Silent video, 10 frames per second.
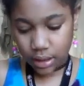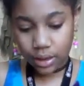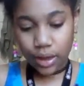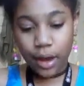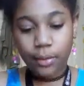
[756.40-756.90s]

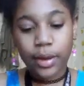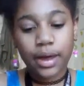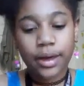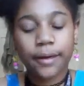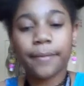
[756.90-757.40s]
that
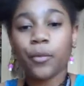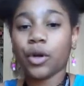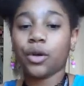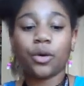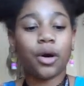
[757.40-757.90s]
way, when
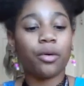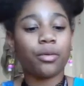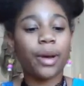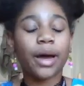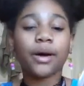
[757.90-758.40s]
you go
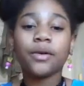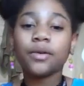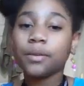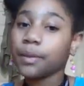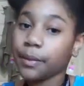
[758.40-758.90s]

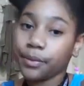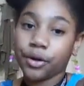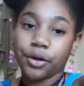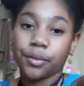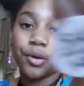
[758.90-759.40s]
around, people know
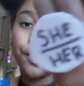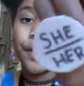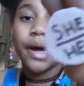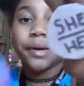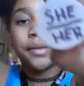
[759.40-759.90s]
your
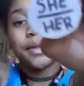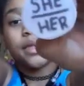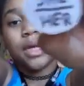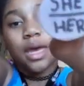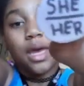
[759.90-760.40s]
pronouns
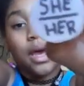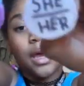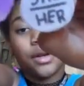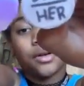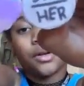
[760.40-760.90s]

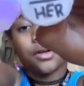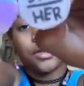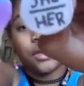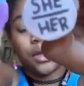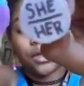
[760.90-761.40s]
and your
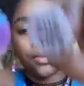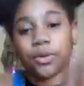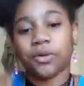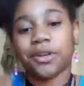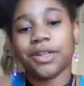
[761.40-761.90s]
sexual
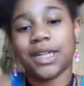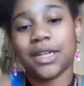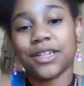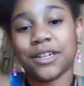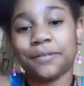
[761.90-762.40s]
orientation.